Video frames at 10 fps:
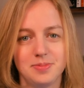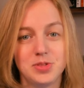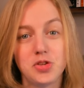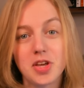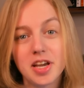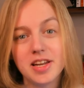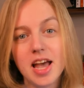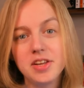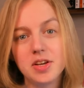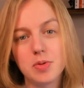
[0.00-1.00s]
So the
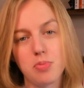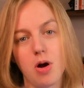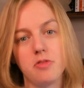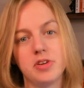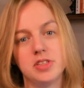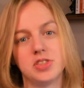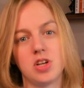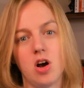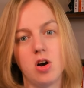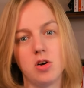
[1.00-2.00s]
Canadian province
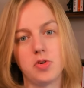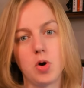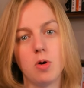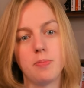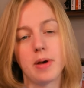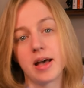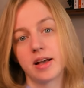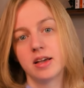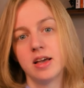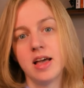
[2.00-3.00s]
of
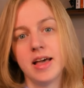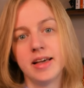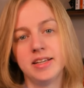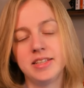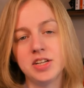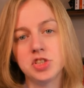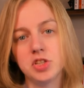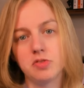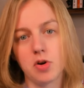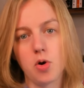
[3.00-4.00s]
Quebec is
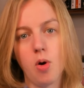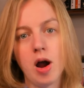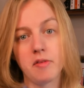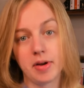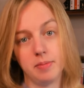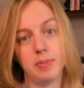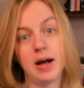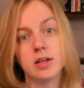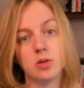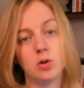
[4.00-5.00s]
actually requiring
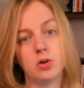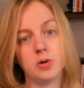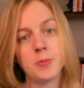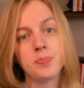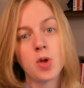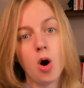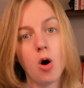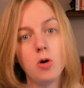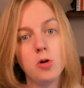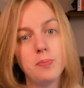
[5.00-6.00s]
by law
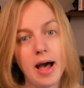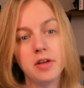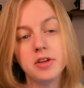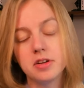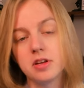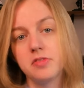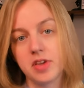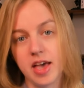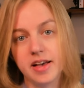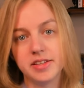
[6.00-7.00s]
all palliative
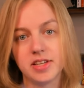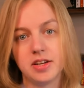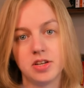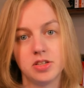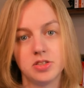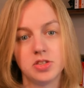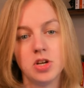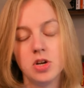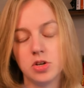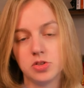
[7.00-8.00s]
care centres
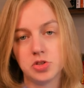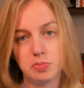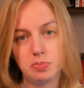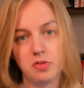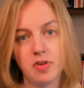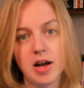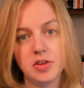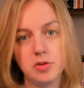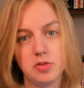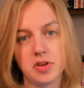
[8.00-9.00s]
to
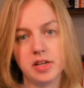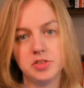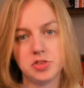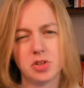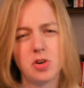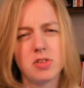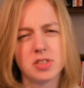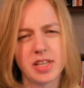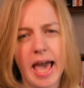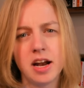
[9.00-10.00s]
provide euthanasia, or
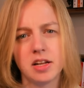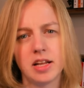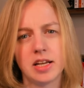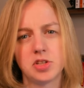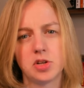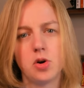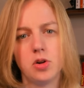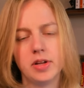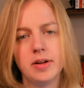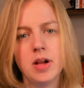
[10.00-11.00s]
as Canada likes to
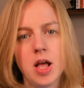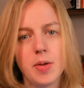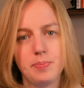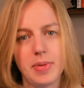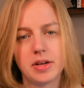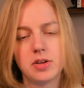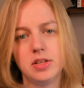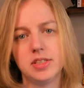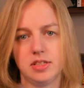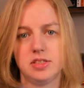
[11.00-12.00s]
call it,
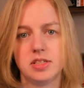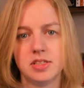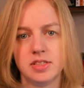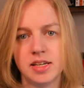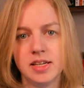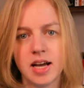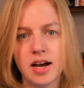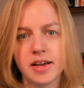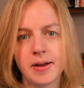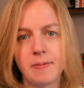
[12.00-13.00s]
medical assistance in
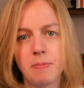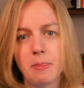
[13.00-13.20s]
dying.